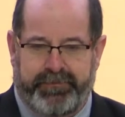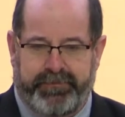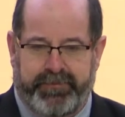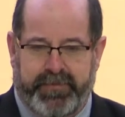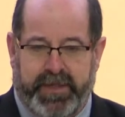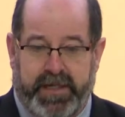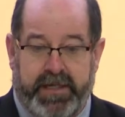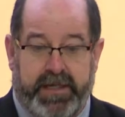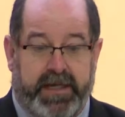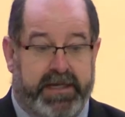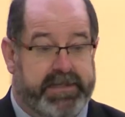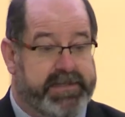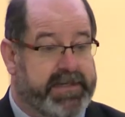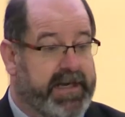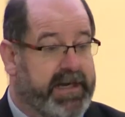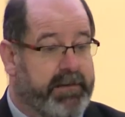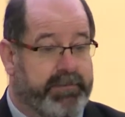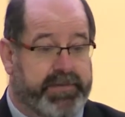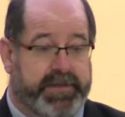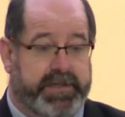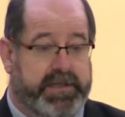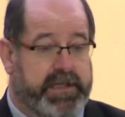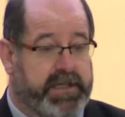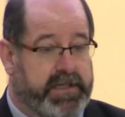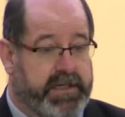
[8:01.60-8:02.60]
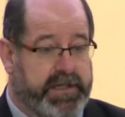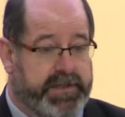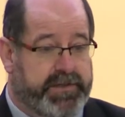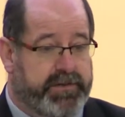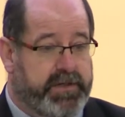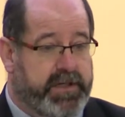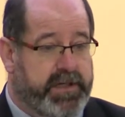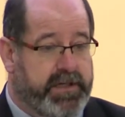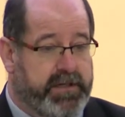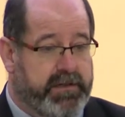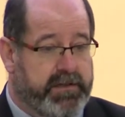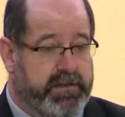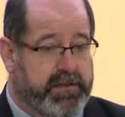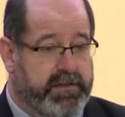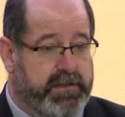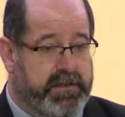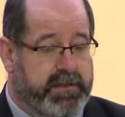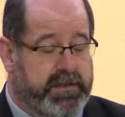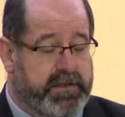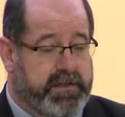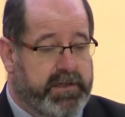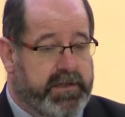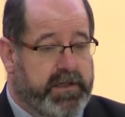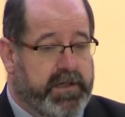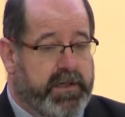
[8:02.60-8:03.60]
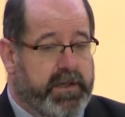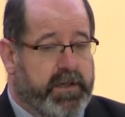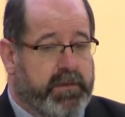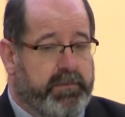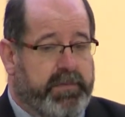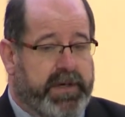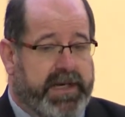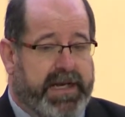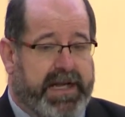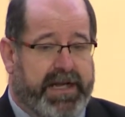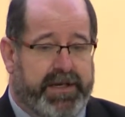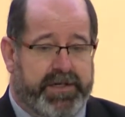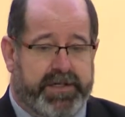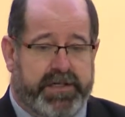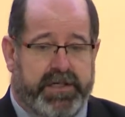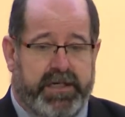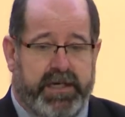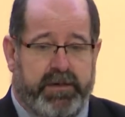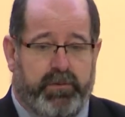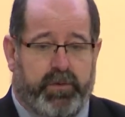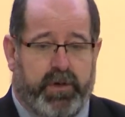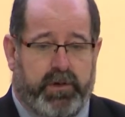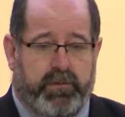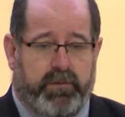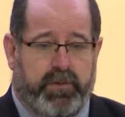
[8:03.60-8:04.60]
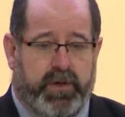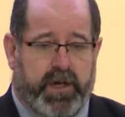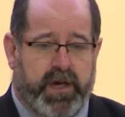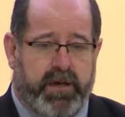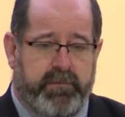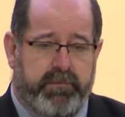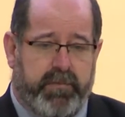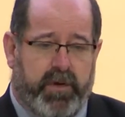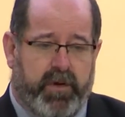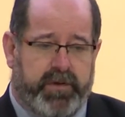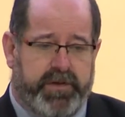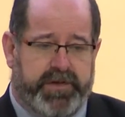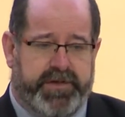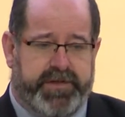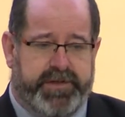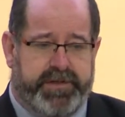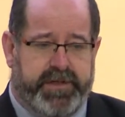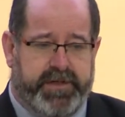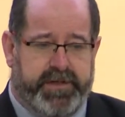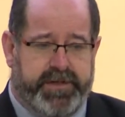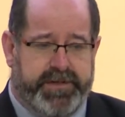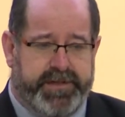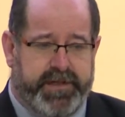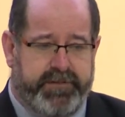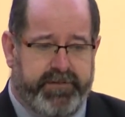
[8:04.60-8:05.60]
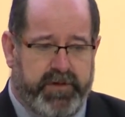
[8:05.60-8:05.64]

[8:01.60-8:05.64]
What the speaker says: And that's absolutely true. But actually, what are monsters?